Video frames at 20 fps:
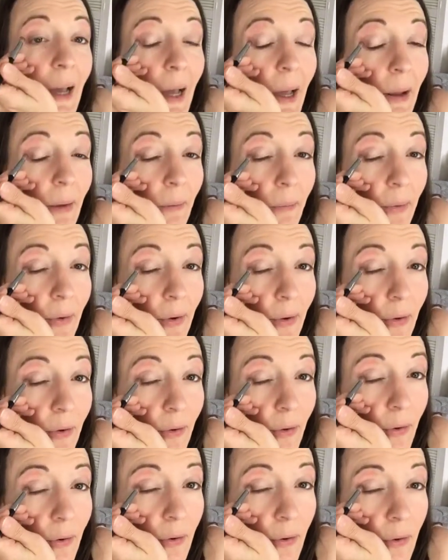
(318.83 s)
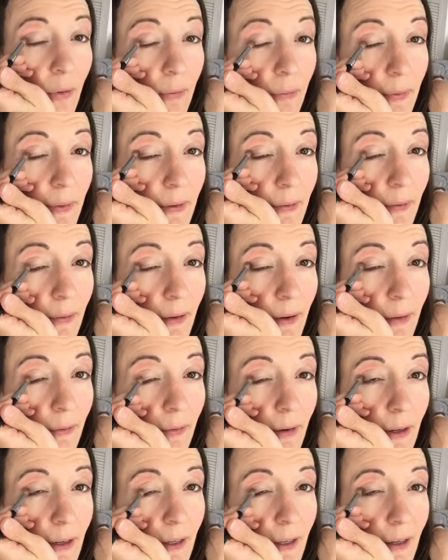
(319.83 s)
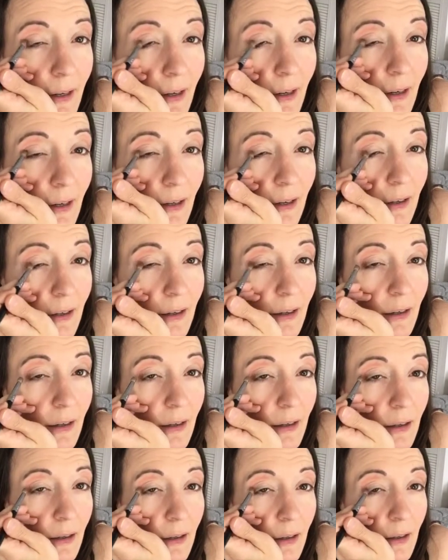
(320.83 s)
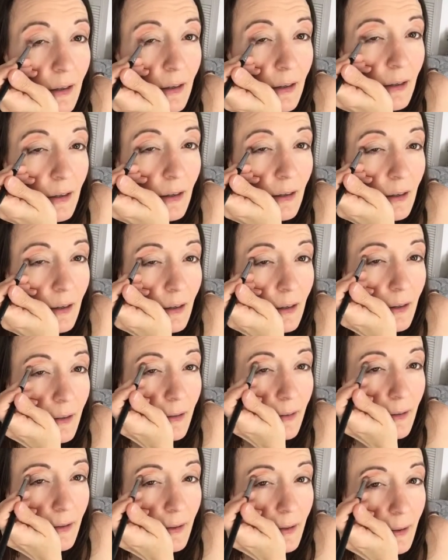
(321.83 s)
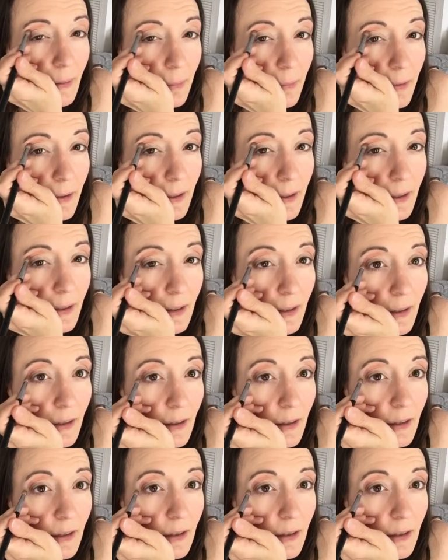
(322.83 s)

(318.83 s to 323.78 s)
And do this side right here. And then up right here.